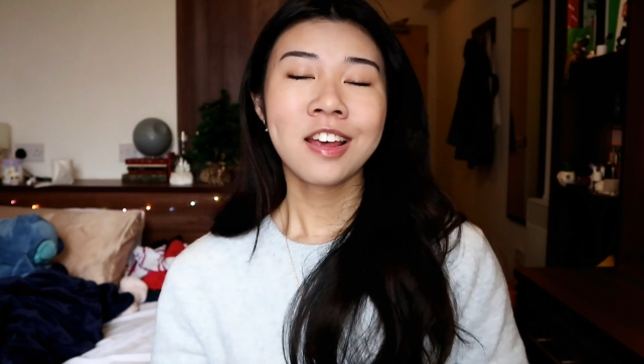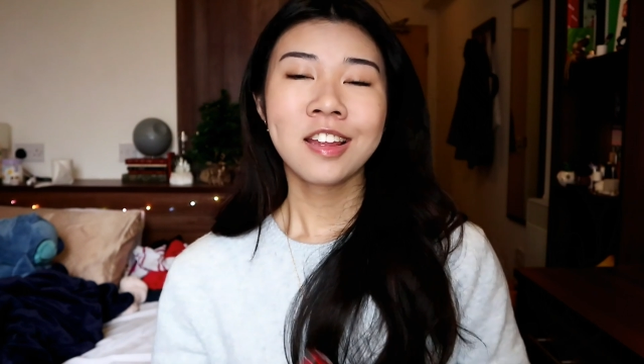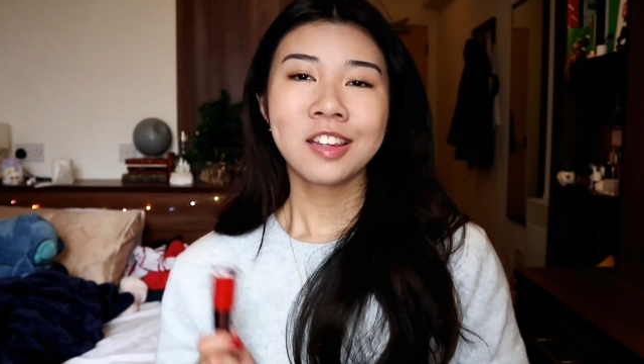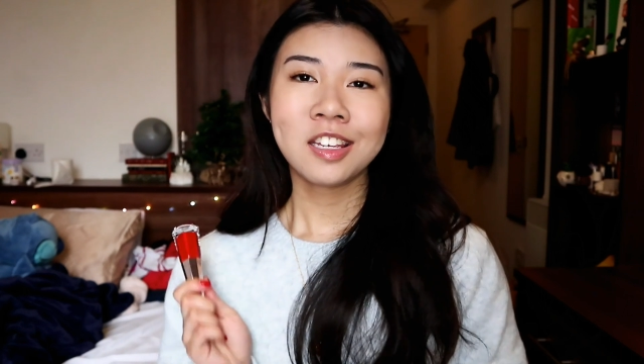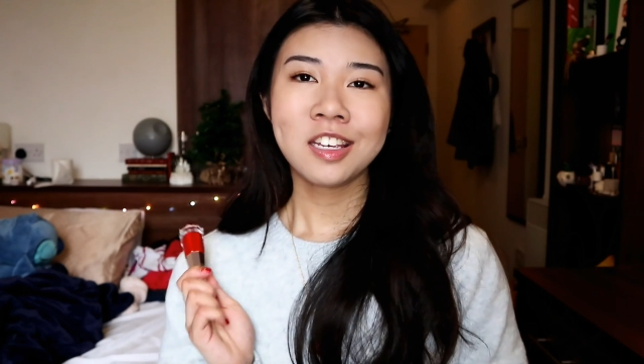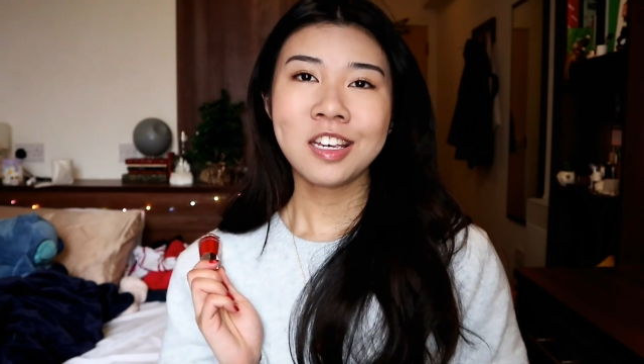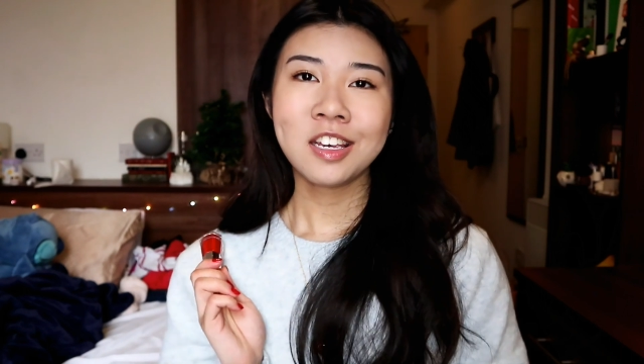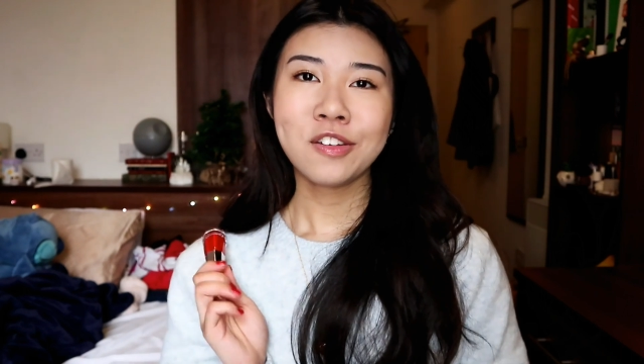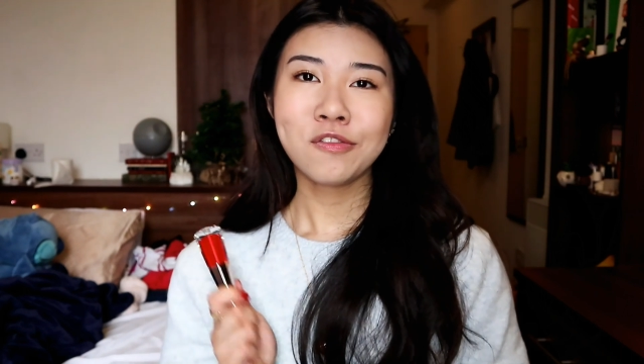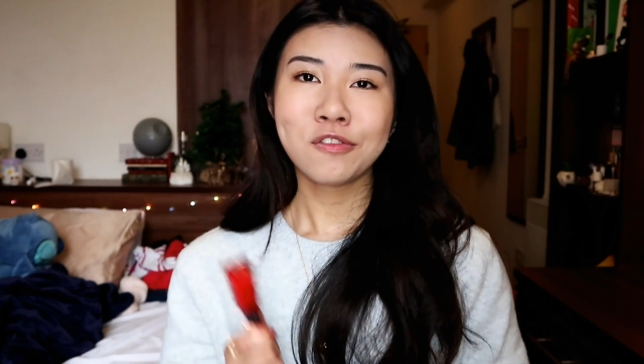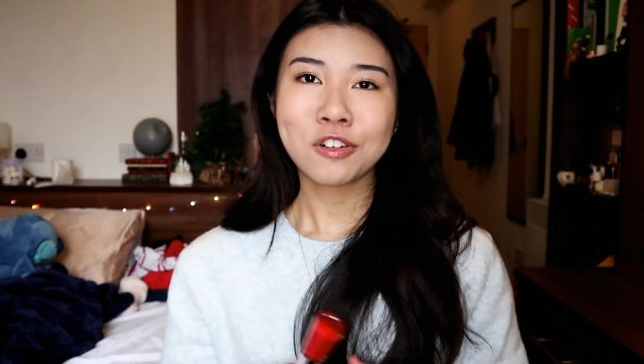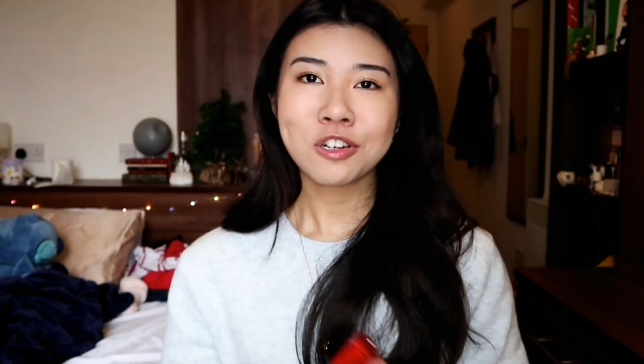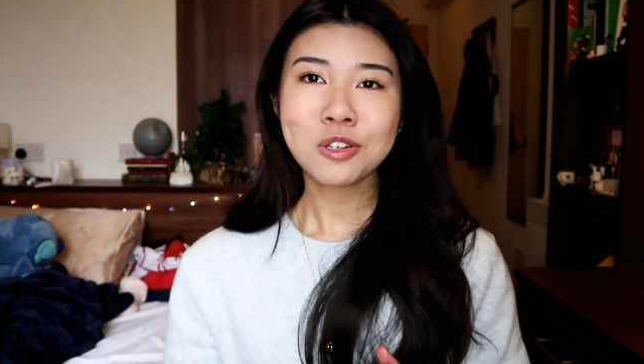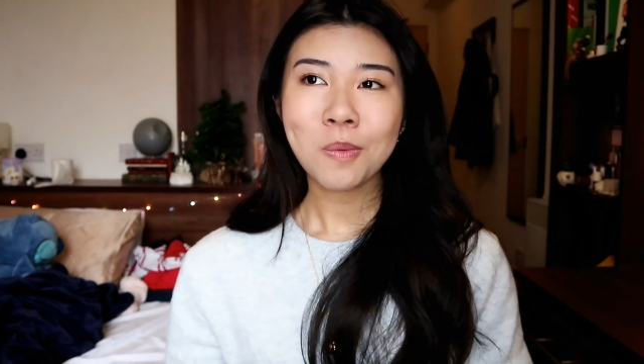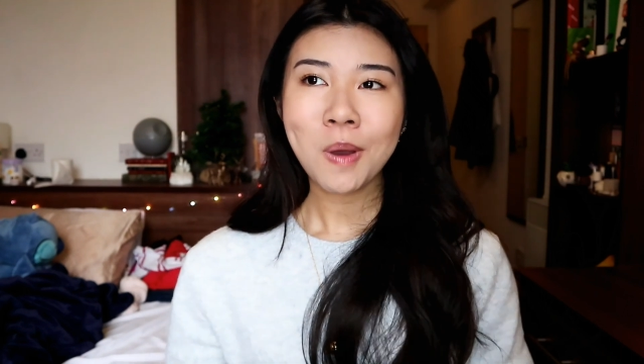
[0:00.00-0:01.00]
The
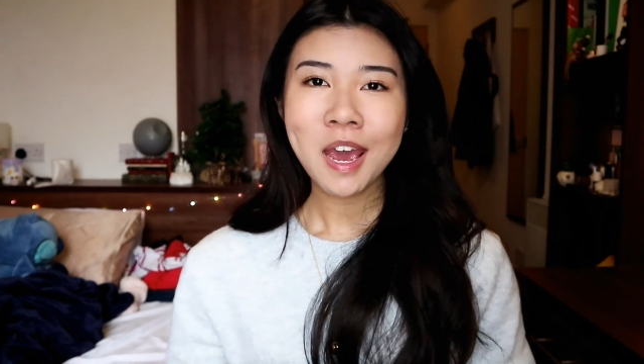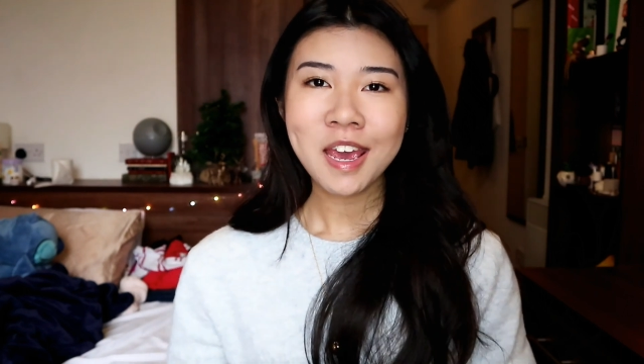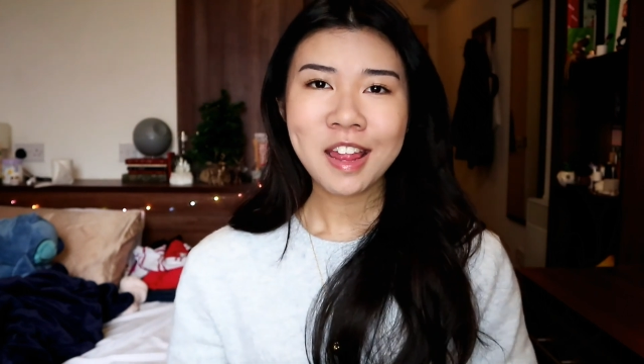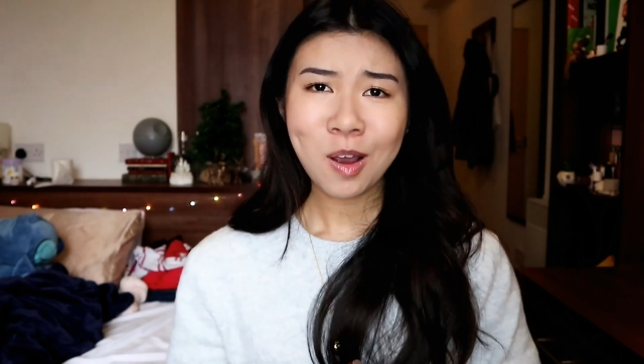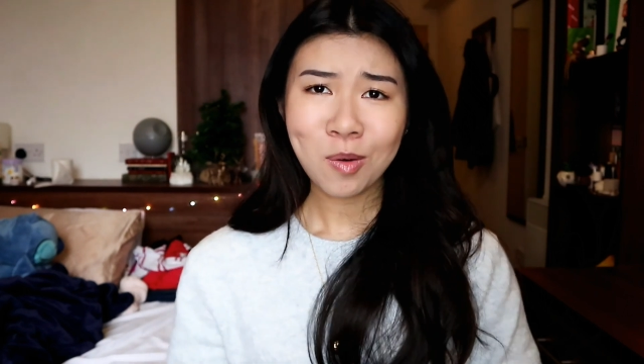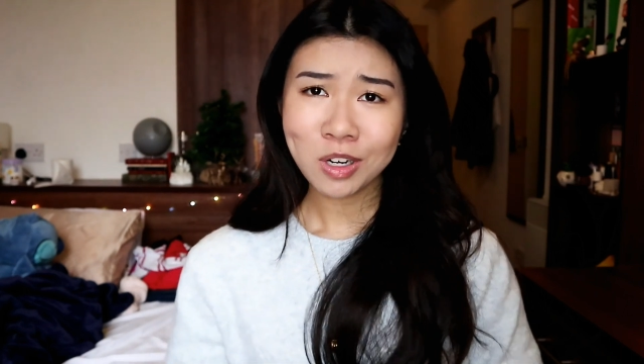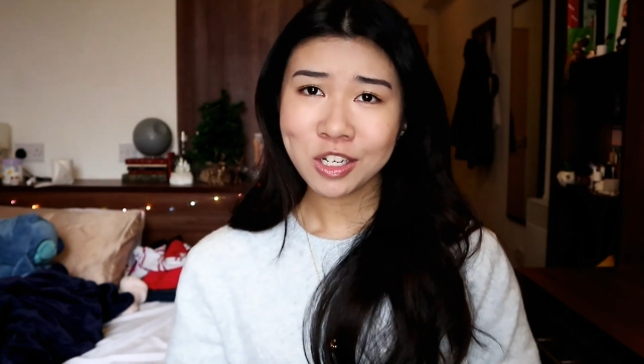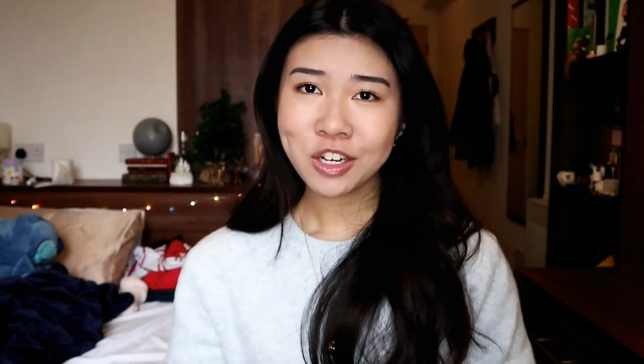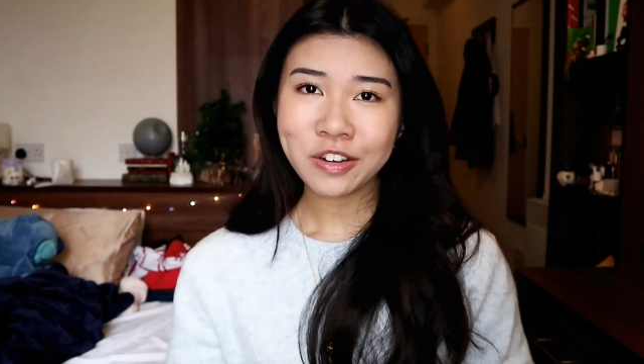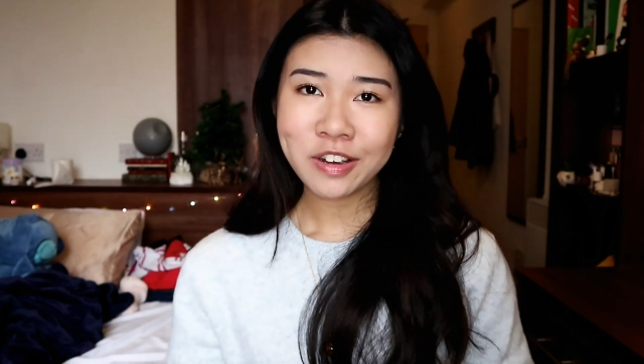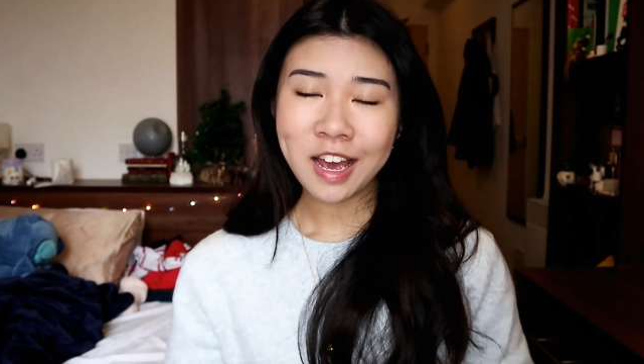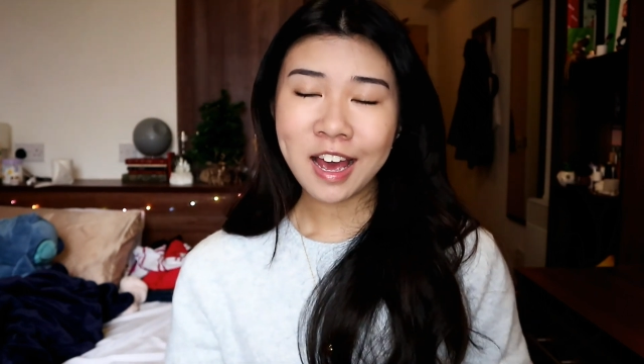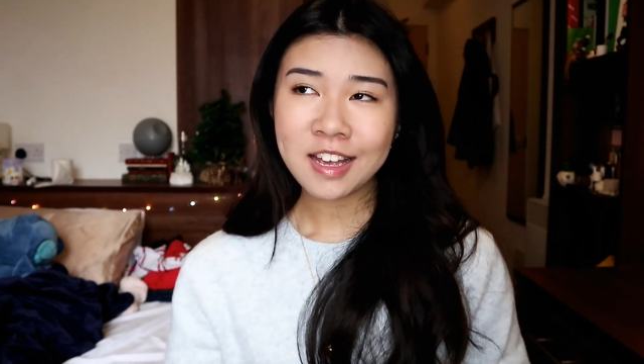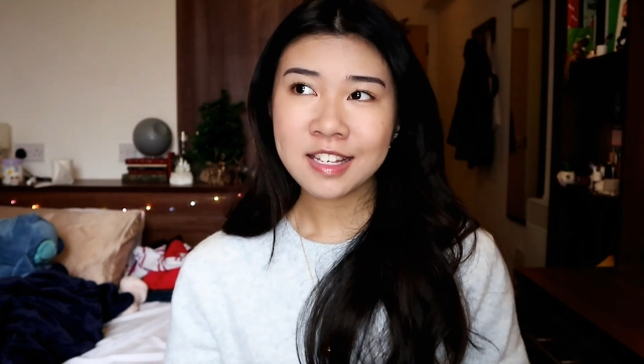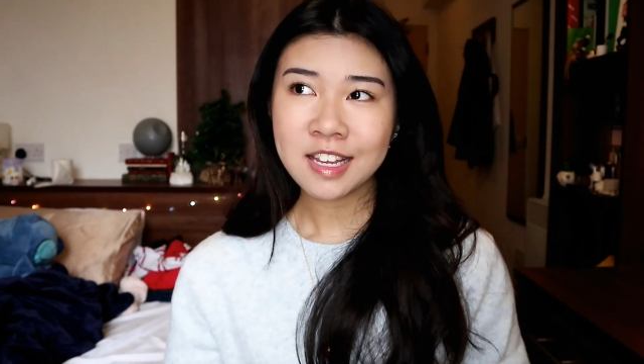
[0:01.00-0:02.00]
first way that I want to show you
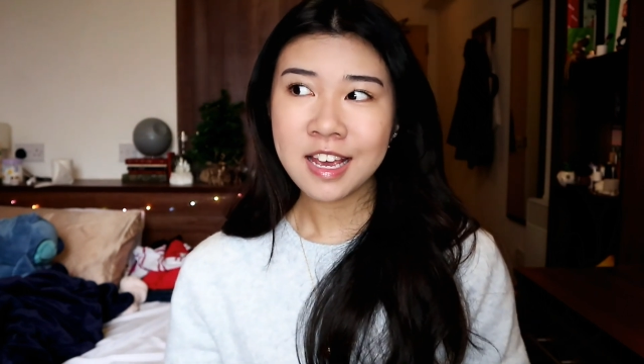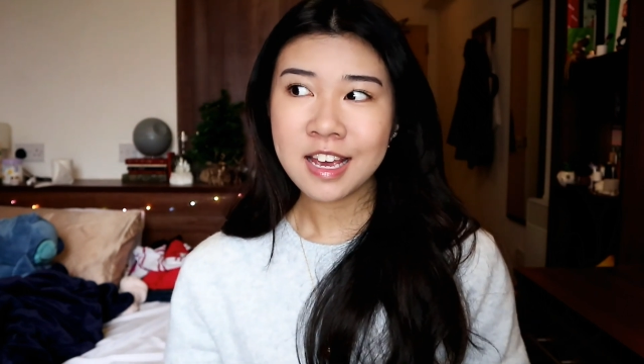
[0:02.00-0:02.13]
guys